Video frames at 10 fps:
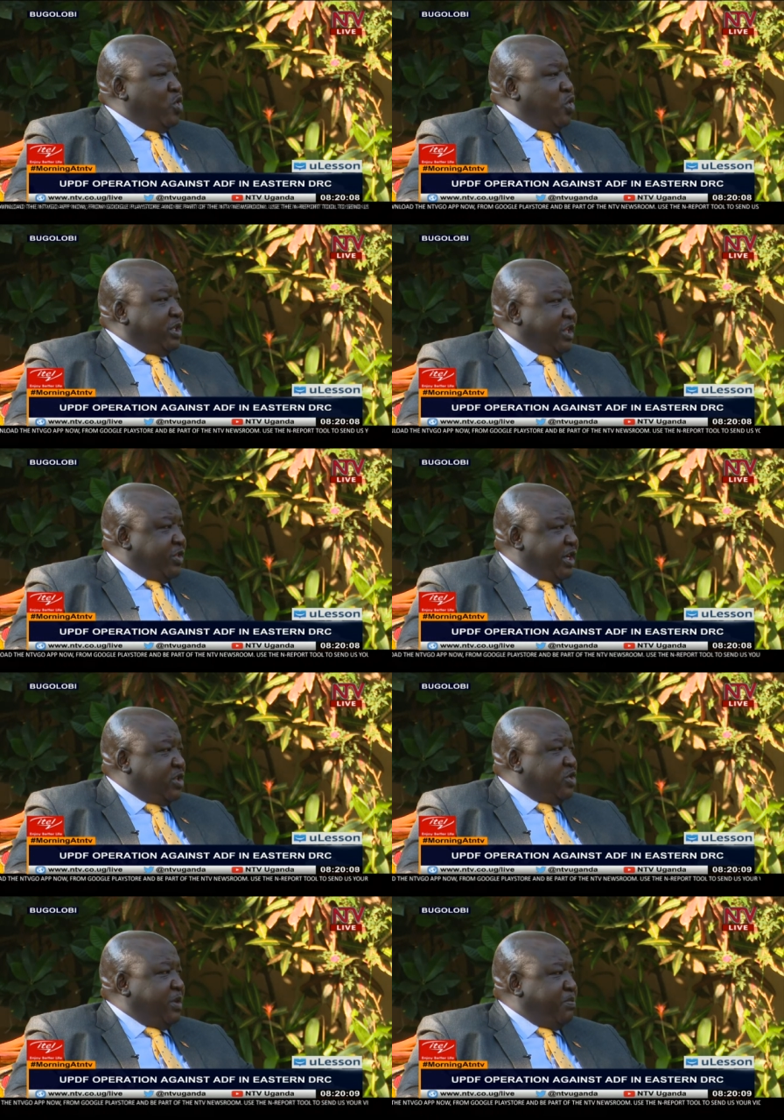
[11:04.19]
who is a threat
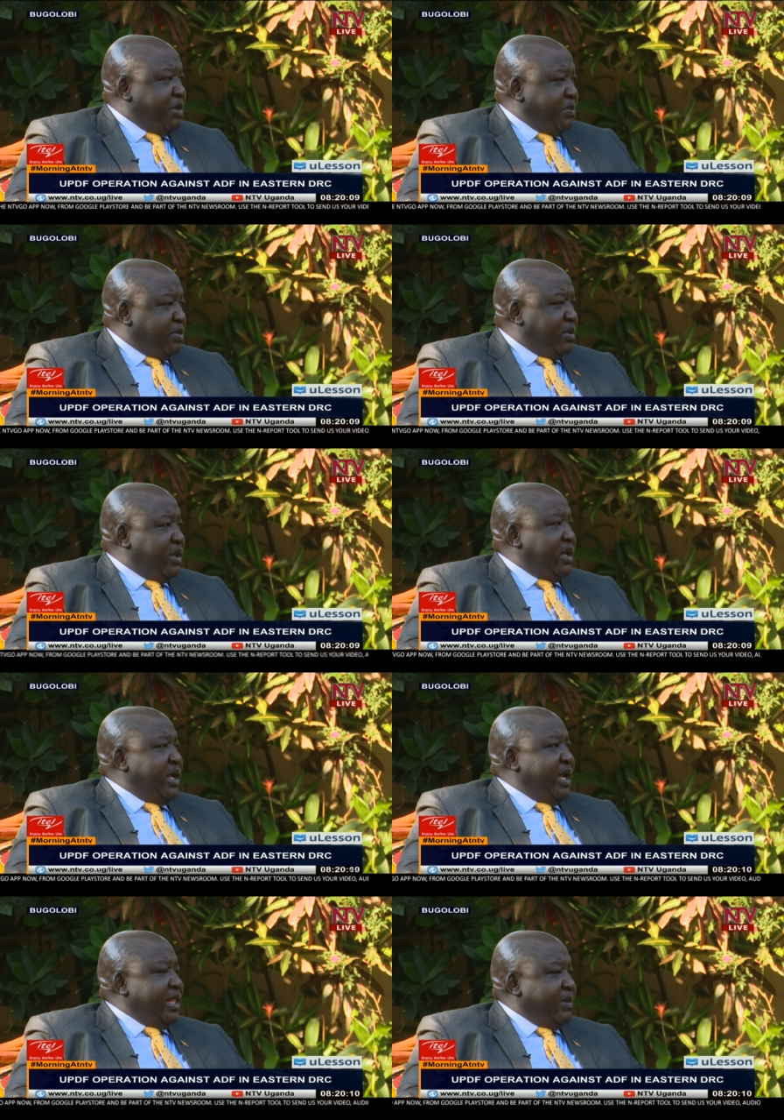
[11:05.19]
to the people
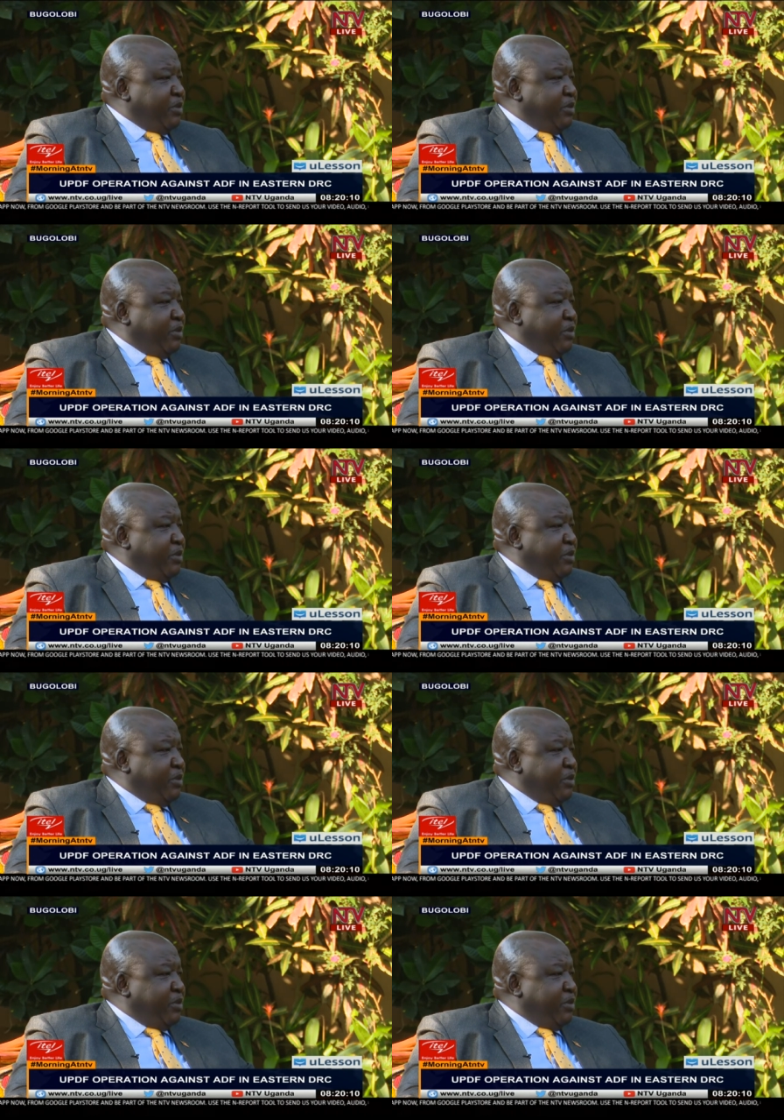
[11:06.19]
and